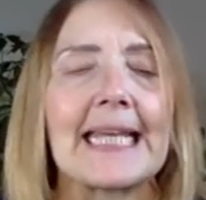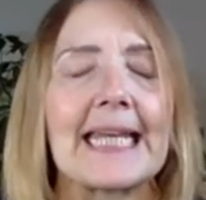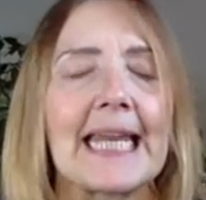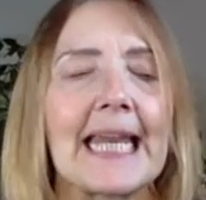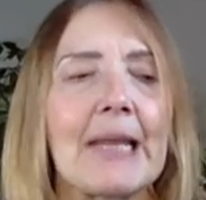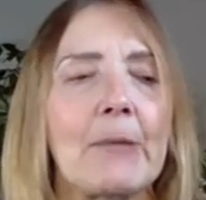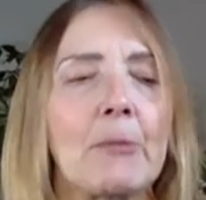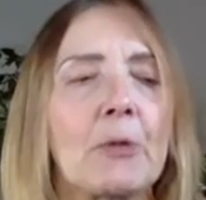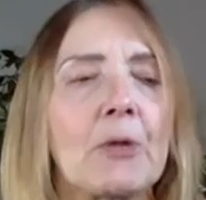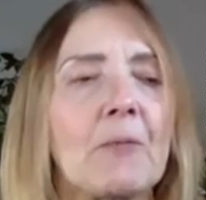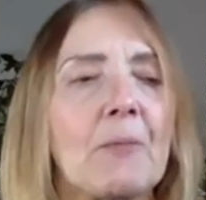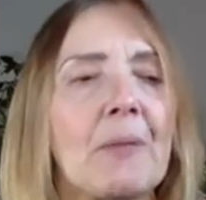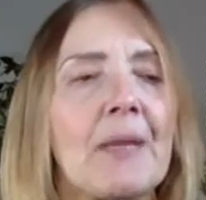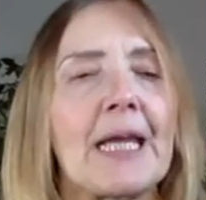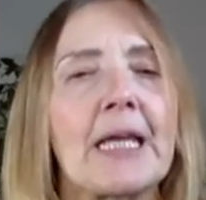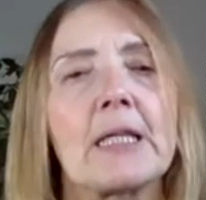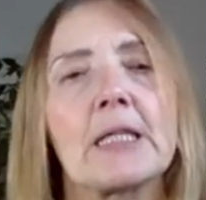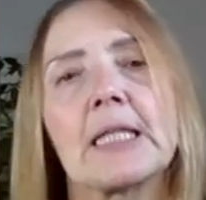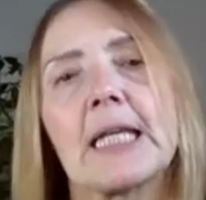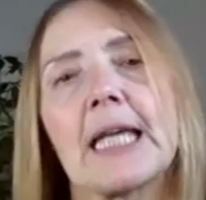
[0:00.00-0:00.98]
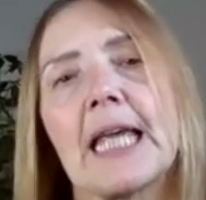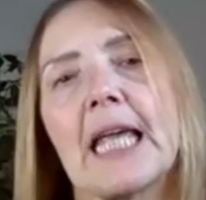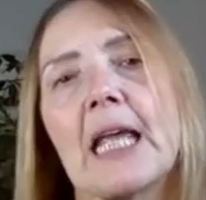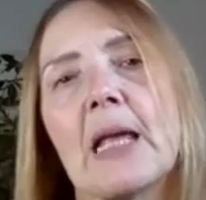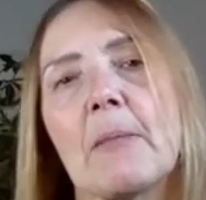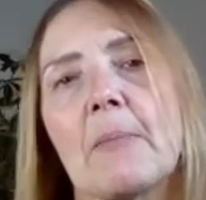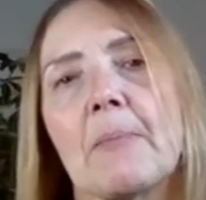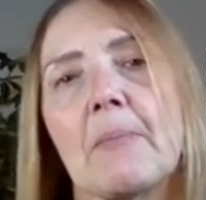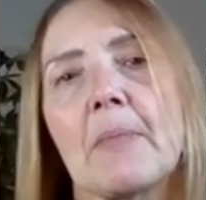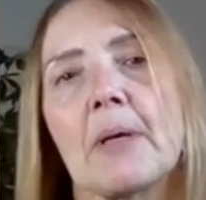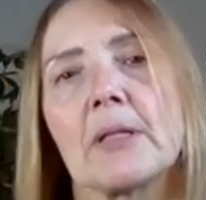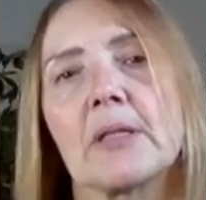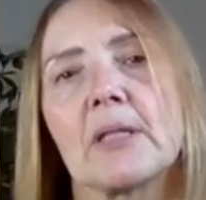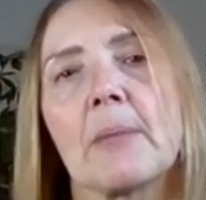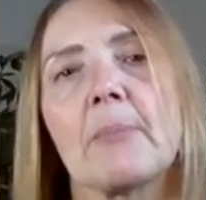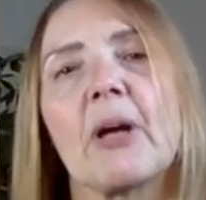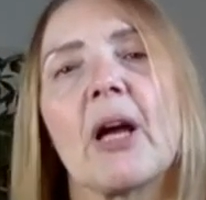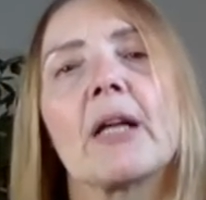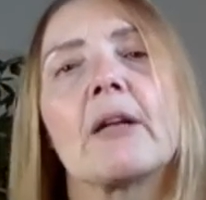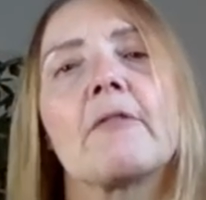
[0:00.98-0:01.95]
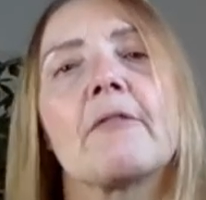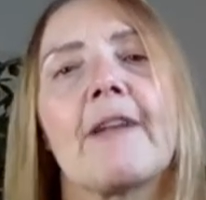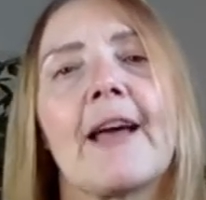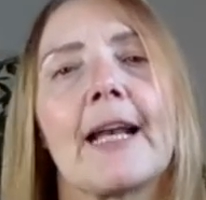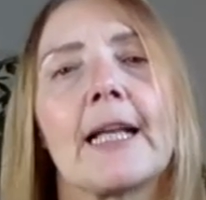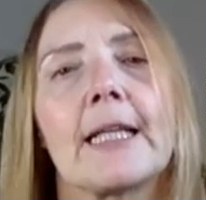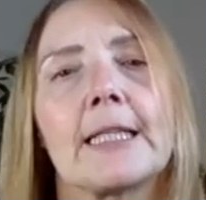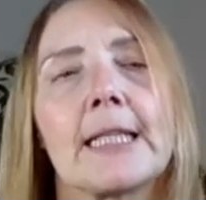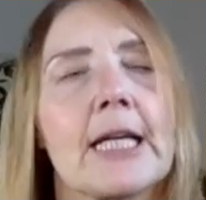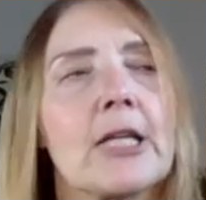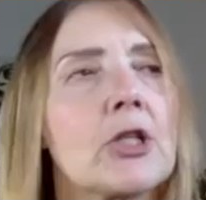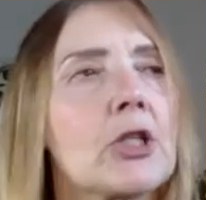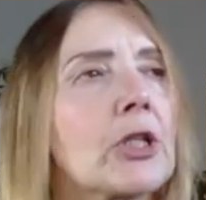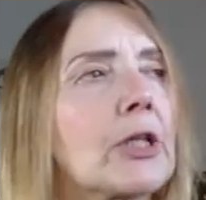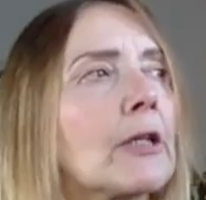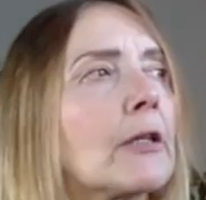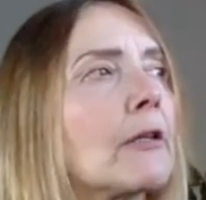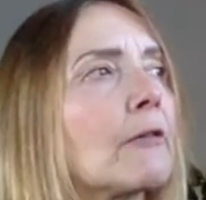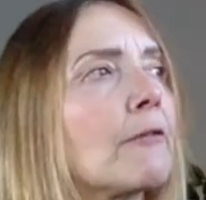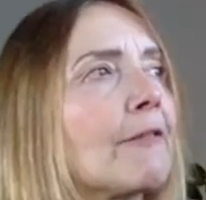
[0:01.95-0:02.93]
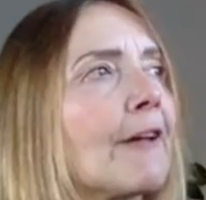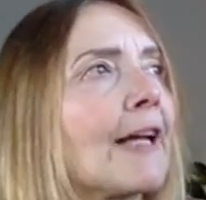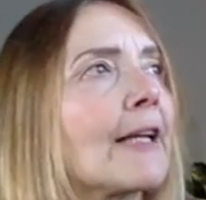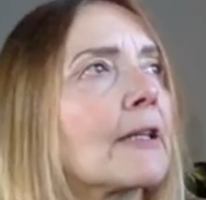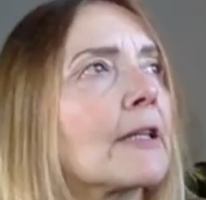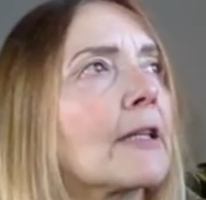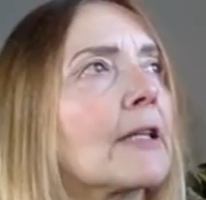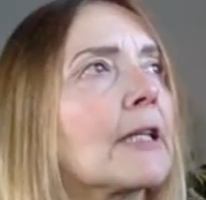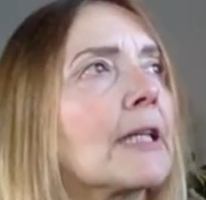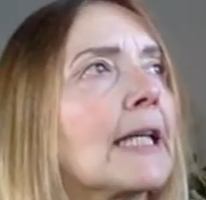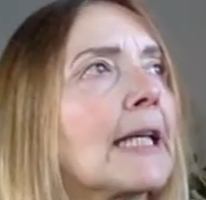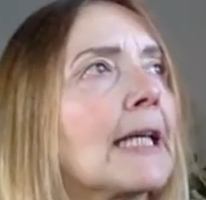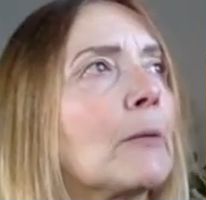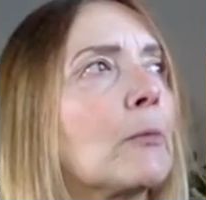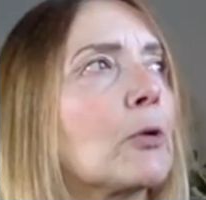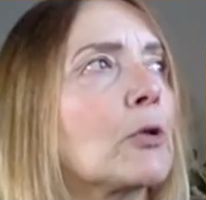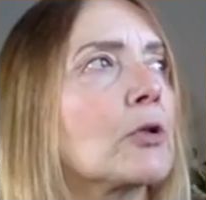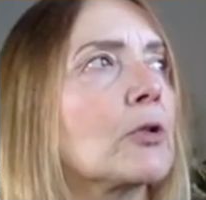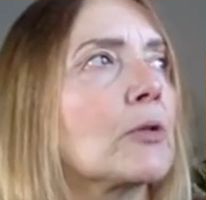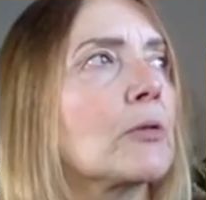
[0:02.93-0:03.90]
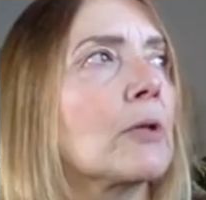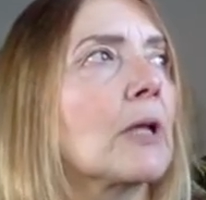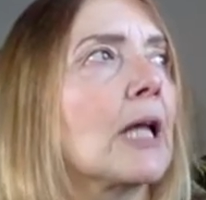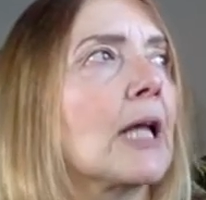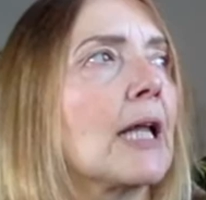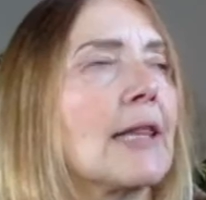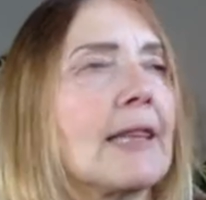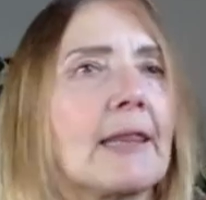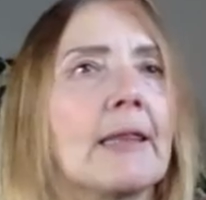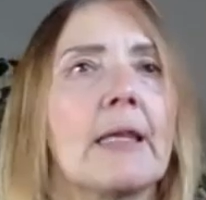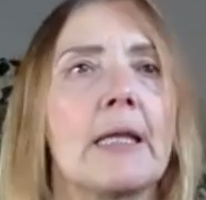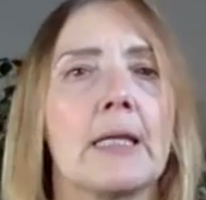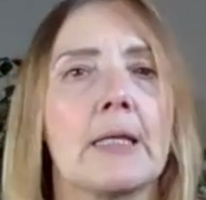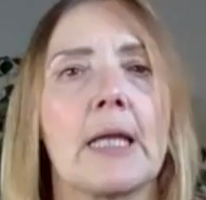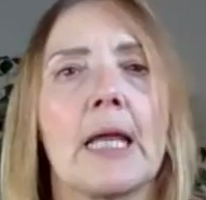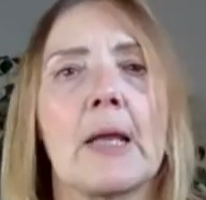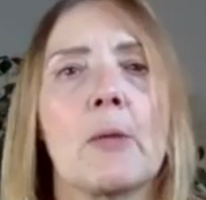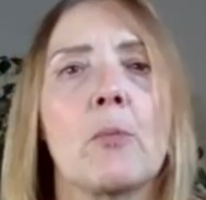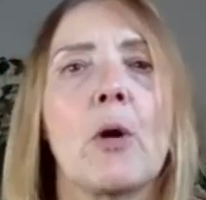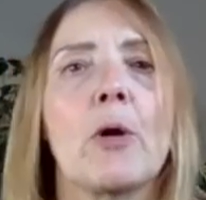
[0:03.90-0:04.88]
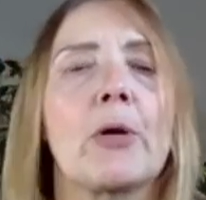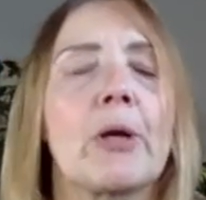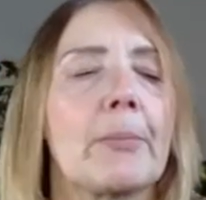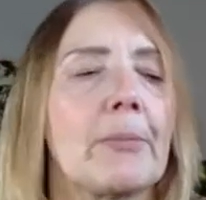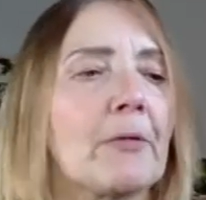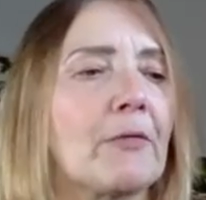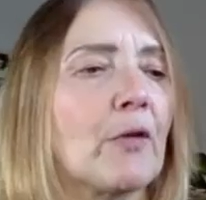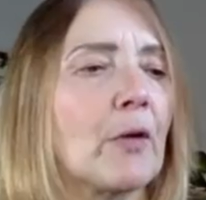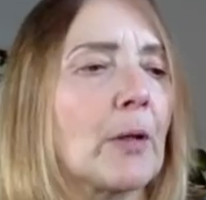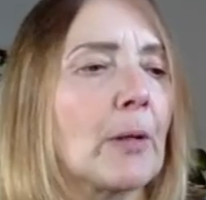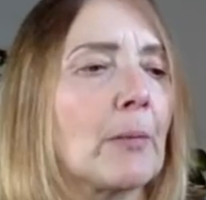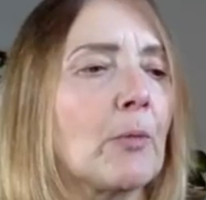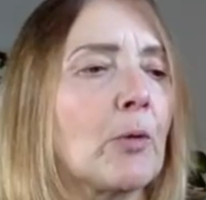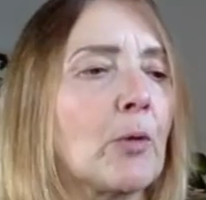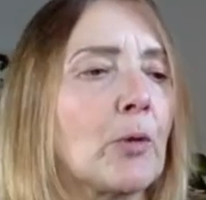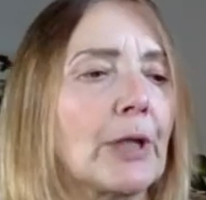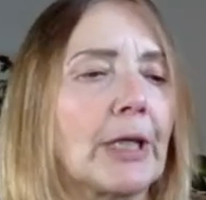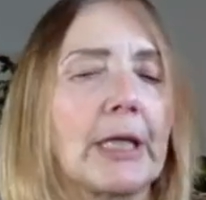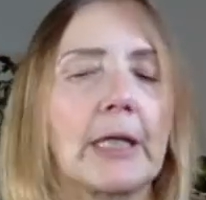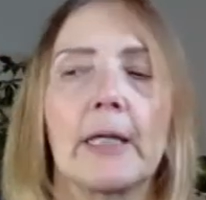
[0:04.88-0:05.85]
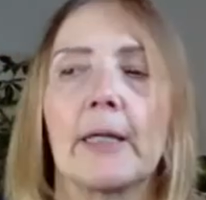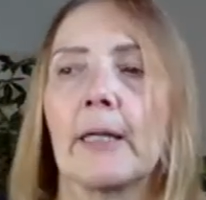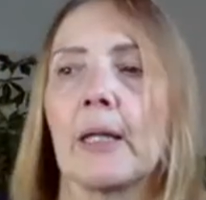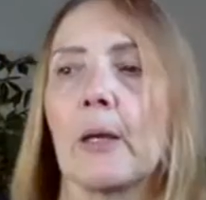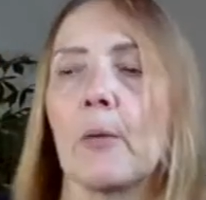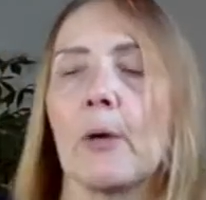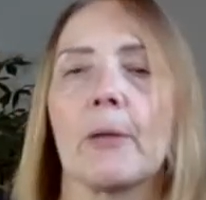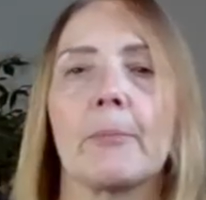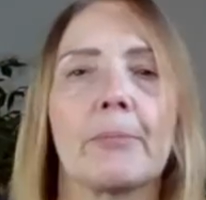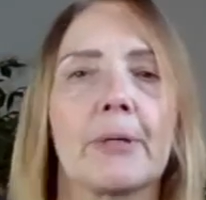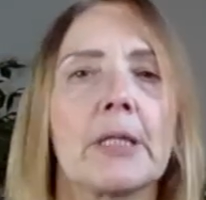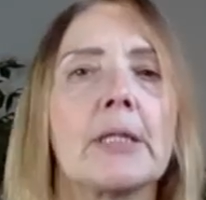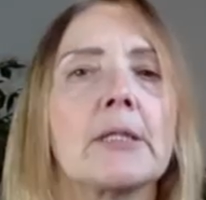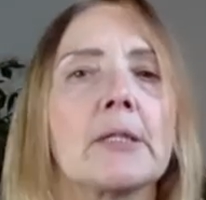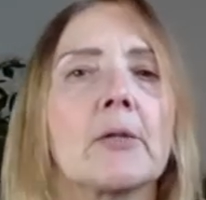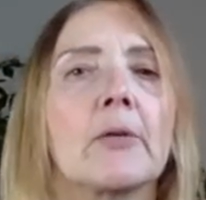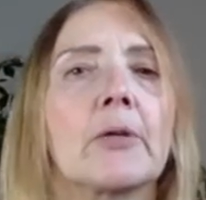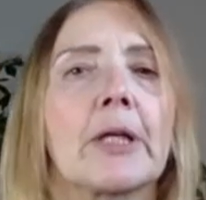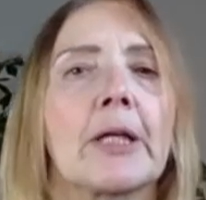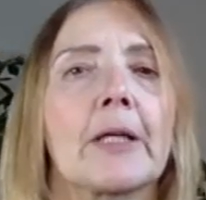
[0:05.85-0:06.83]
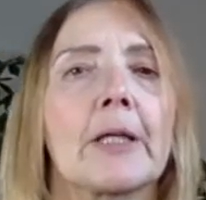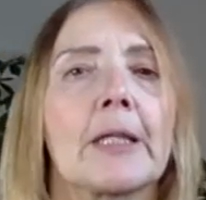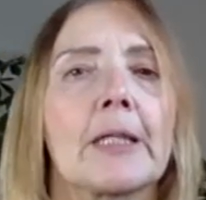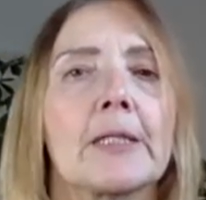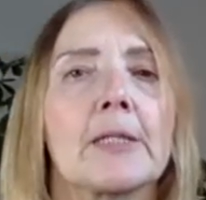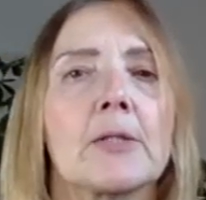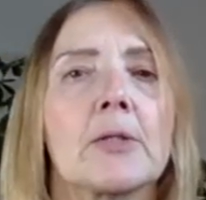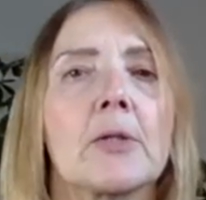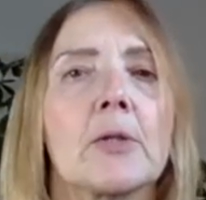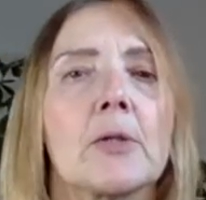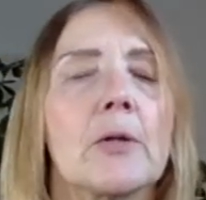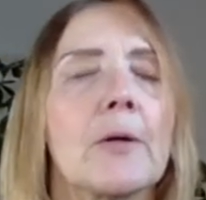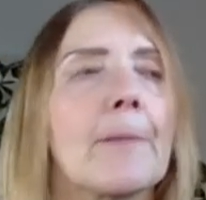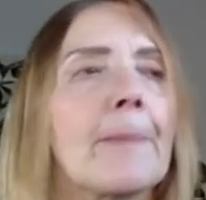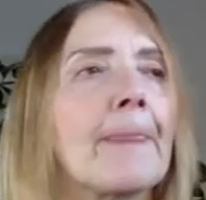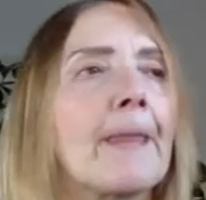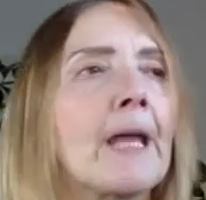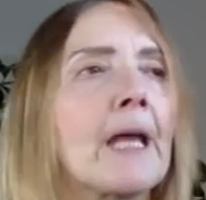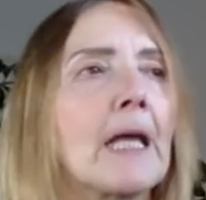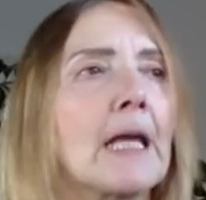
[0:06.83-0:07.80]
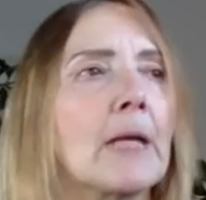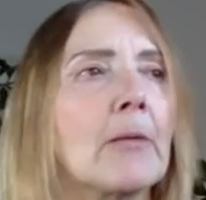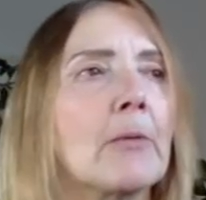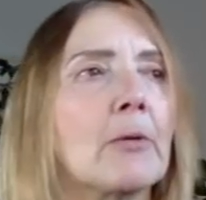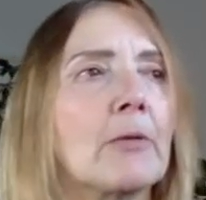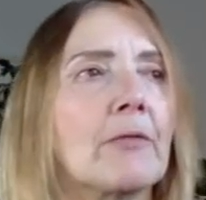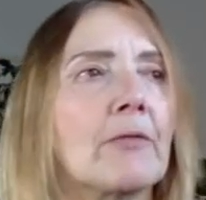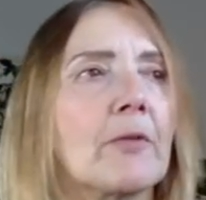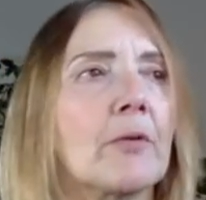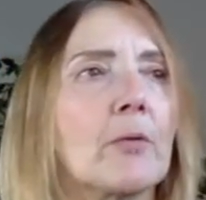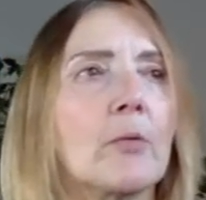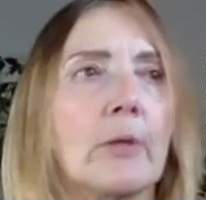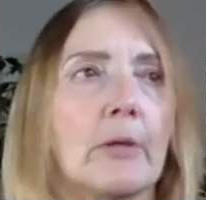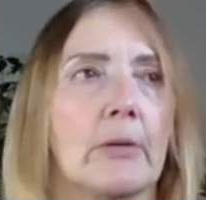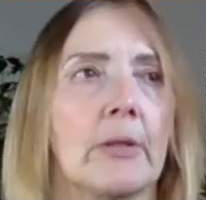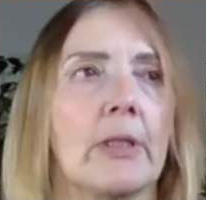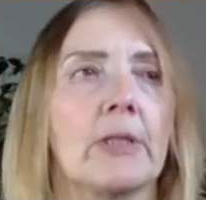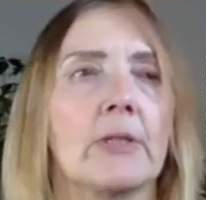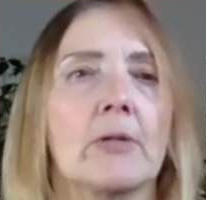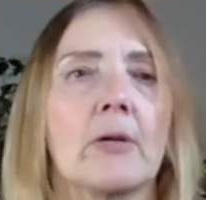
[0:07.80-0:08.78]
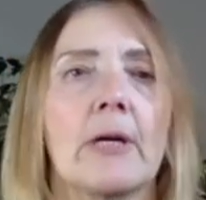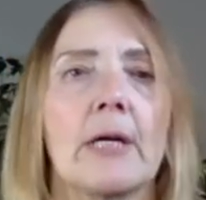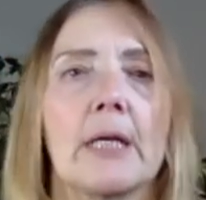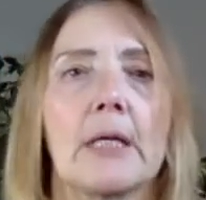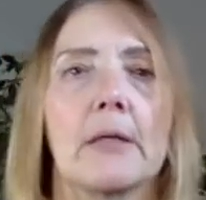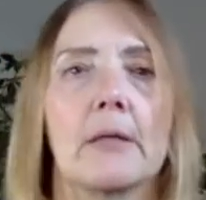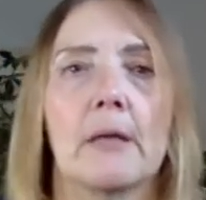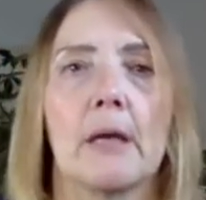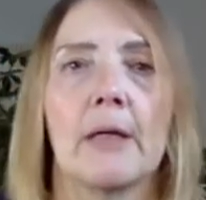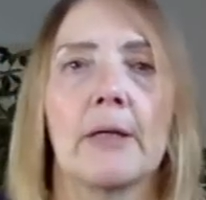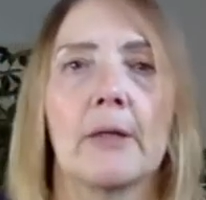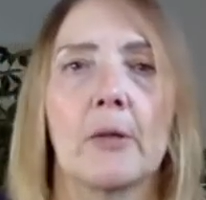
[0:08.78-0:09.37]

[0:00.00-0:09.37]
it would have been to him some kind of validation. And the fact that he wasn't he woke up the following morning and there weren't police knocking on his door, he would have thought, well, that's great. I